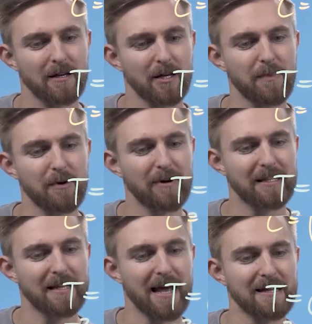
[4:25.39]
can be
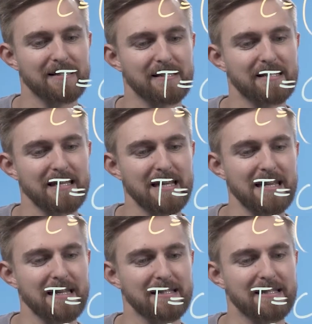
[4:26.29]
written as
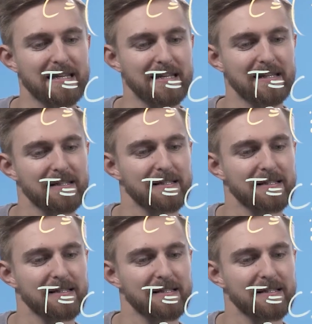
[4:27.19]
C D